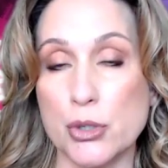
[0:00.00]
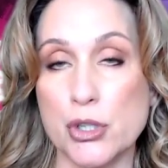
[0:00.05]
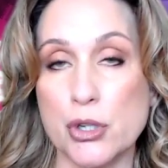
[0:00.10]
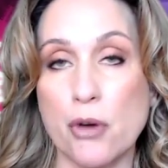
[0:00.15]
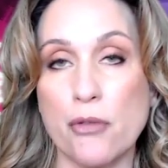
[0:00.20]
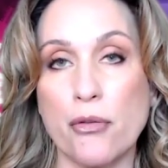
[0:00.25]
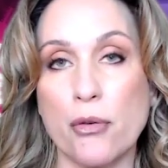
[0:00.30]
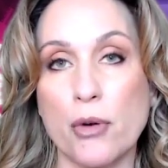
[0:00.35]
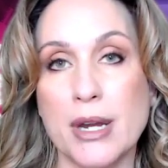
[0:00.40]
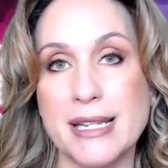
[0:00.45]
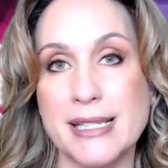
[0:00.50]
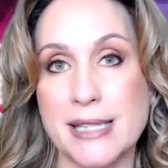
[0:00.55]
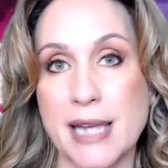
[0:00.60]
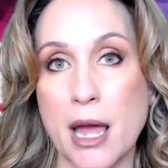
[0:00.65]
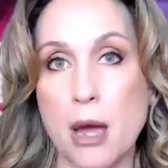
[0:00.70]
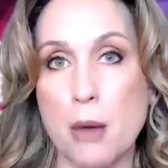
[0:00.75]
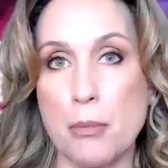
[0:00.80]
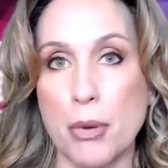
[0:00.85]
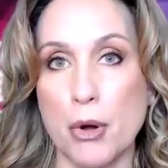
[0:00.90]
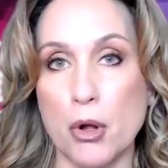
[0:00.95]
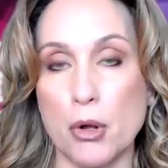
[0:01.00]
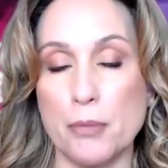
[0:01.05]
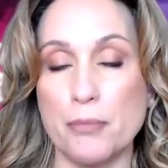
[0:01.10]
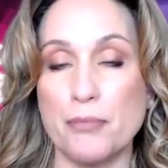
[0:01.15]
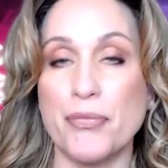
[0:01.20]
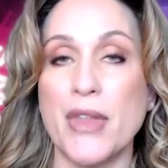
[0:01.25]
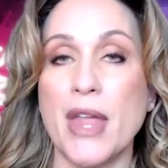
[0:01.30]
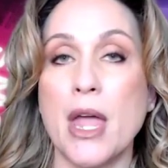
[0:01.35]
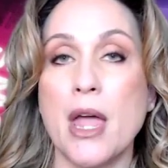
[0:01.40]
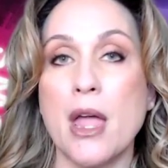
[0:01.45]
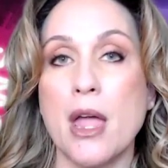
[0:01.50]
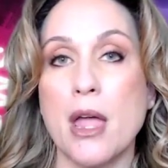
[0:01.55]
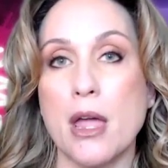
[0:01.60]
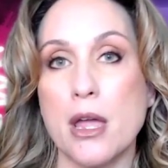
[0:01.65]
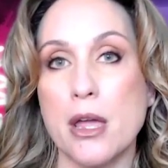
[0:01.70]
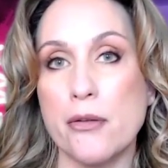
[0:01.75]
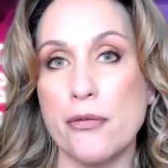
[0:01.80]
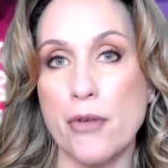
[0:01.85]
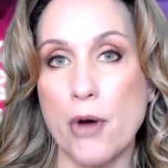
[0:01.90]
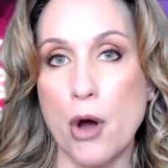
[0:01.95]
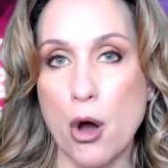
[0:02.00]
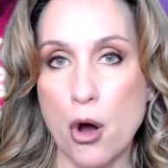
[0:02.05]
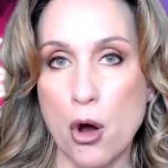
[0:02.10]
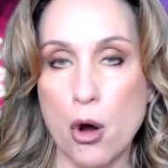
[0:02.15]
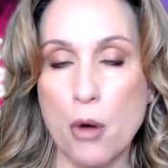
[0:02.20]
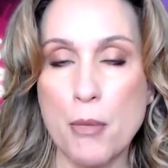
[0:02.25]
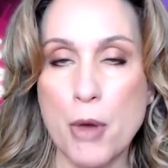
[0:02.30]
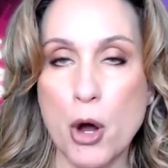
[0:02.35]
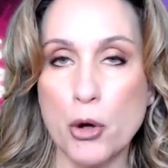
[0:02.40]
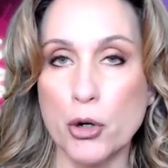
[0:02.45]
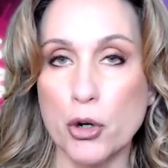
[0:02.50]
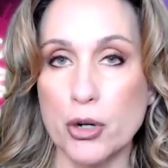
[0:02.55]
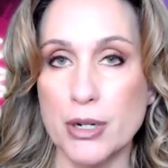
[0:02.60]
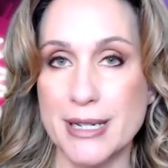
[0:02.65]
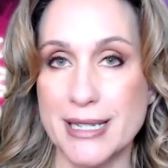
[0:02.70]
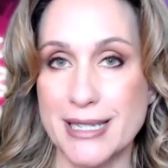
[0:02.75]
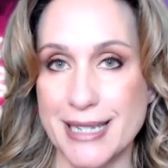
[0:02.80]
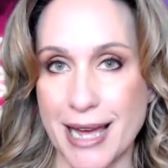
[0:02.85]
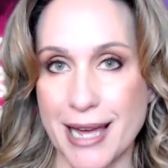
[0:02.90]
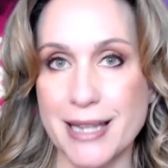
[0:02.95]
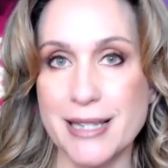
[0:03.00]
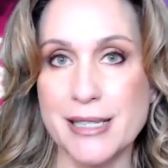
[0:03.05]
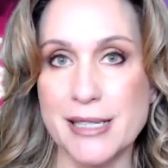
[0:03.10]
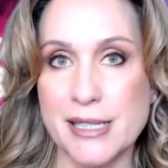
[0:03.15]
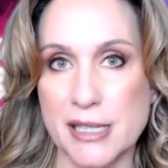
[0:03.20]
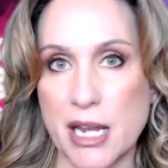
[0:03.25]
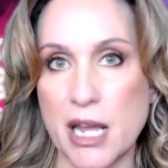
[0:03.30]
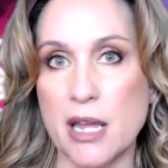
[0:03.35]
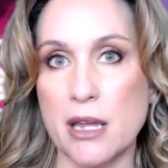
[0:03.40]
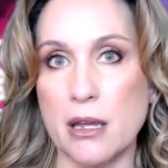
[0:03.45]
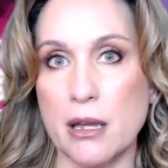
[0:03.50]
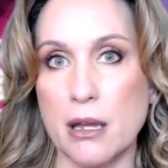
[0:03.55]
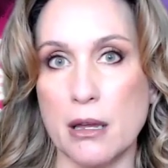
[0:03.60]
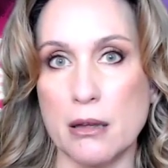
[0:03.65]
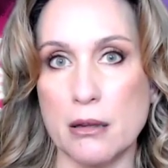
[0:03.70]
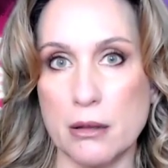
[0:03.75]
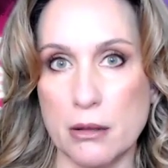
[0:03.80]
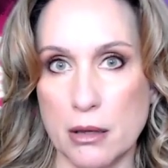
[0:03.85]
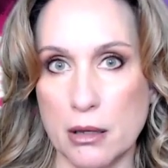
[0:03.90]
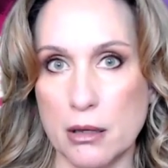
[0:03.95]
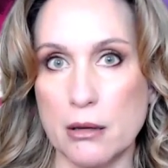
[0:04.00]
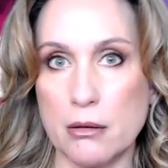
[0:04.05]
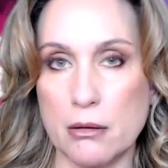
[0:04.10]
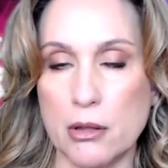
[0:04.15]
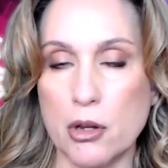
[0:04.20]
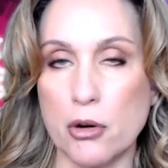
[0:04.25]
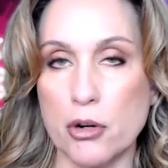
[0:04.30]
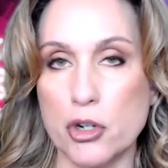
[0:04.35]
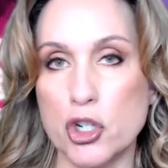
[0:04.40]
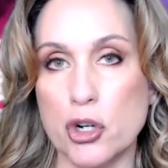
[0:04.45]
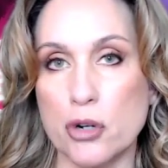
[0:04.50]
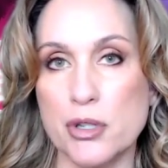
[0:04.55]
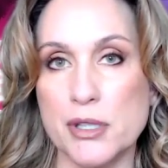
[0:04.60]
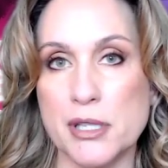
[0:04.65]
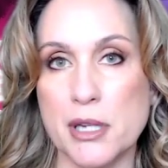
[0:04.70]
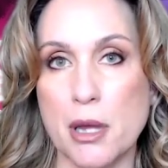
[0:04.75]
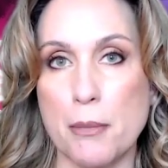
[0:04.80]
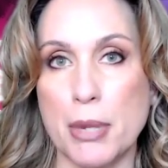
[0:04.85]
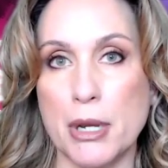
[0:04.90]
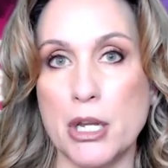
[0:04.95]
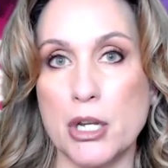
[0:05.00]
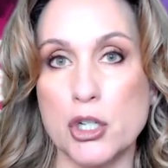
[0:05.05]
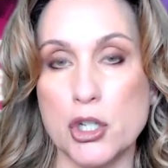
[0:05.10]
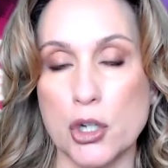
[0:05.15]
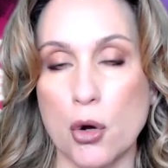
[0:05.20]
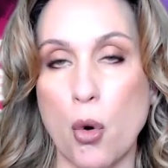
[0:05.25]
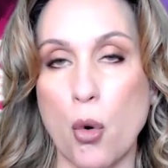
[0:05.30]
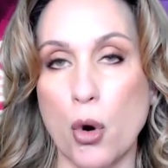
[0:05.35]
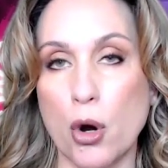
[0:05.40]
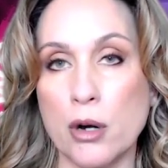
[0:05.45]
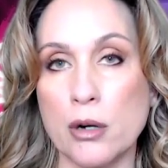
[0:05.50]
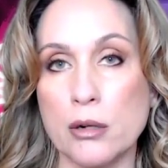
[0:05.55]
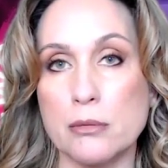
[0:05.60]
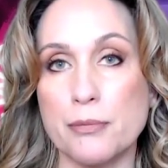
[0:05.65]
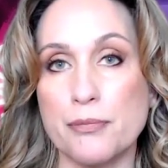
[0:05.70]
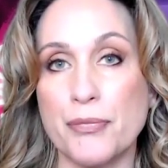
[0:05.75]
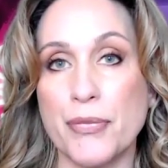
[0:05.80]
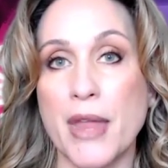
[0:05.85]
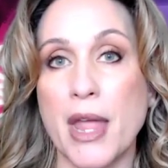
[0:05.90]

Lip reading: So for example, if a homeowner does take their insurance company to court